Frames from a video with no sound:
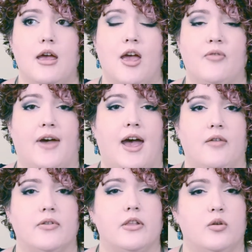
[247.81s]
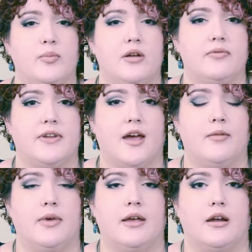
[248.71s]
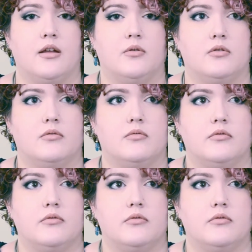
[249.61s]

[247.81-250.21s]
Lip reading: If I have a little bit of time and can